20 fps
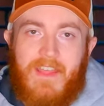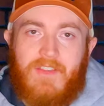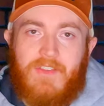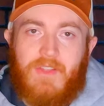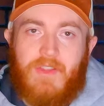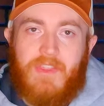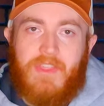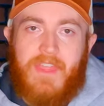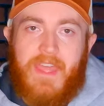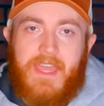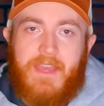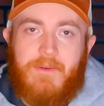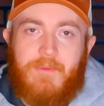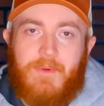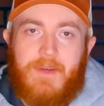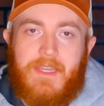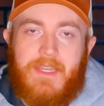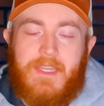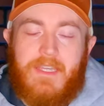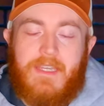so that
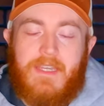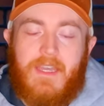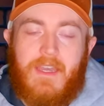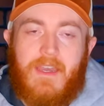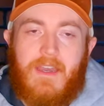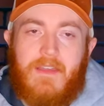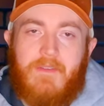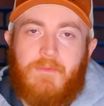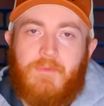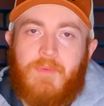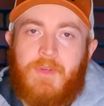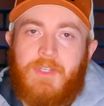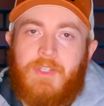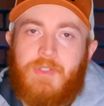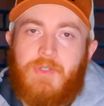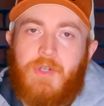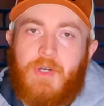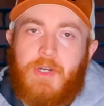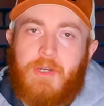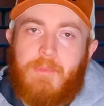way when
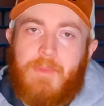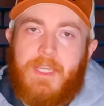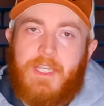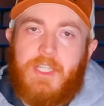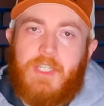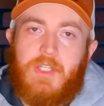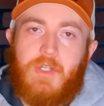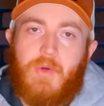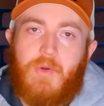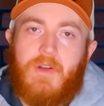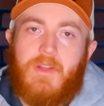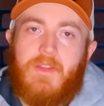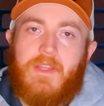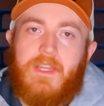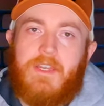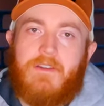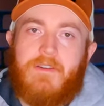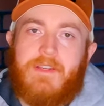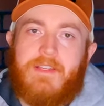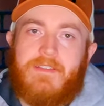you go to make your
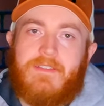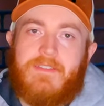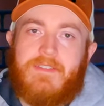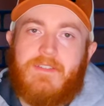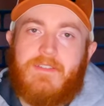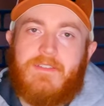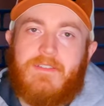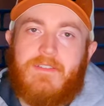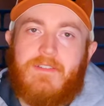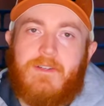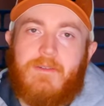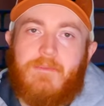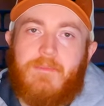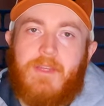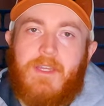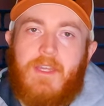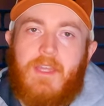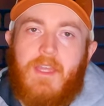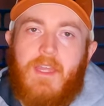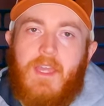layering system,
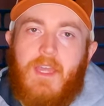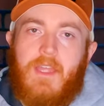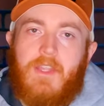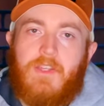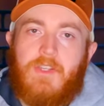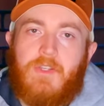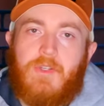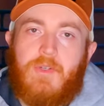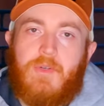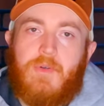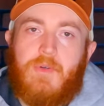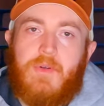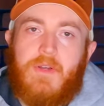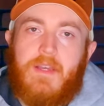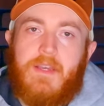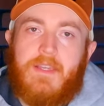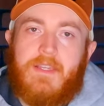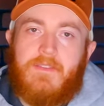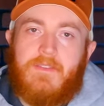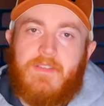you
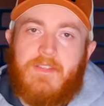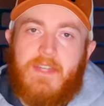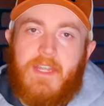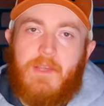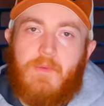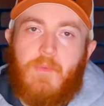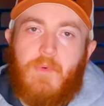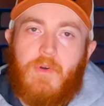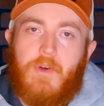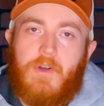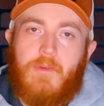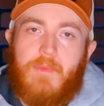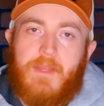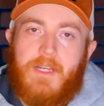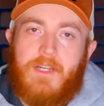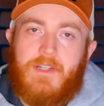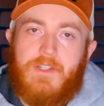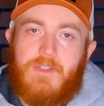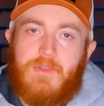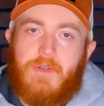can stay warm
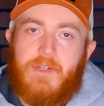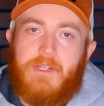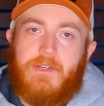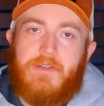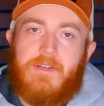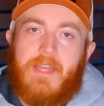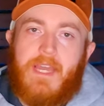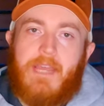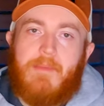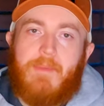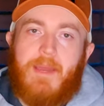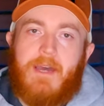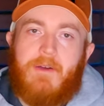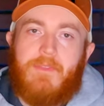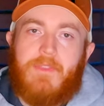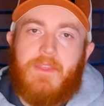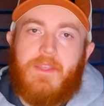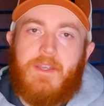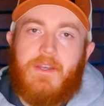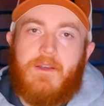and enjoy your time
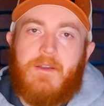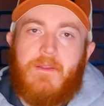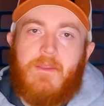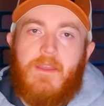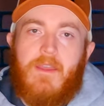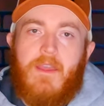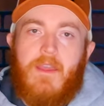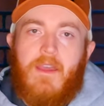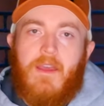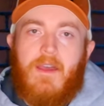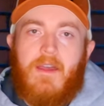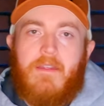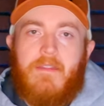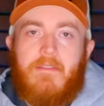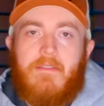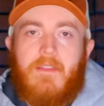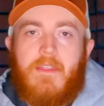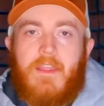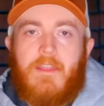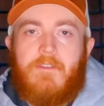out there.
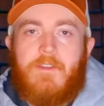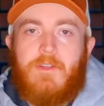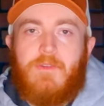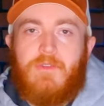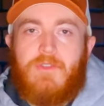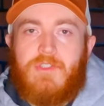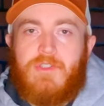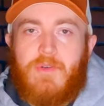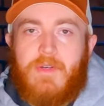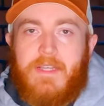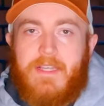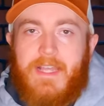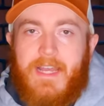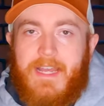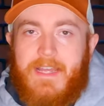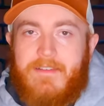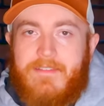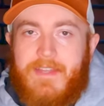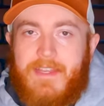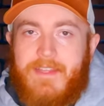If you enjoy
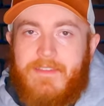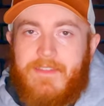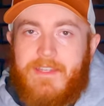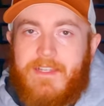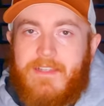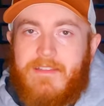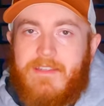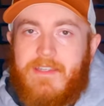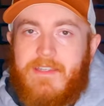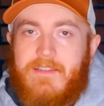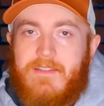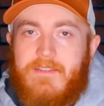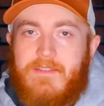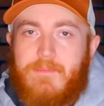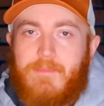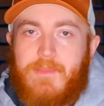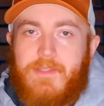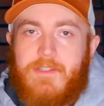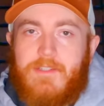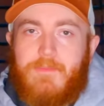content like this,
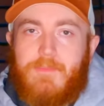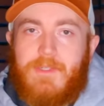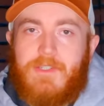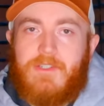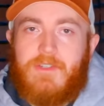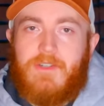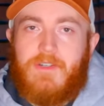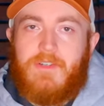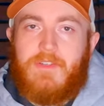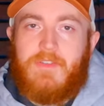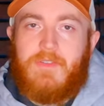please be sure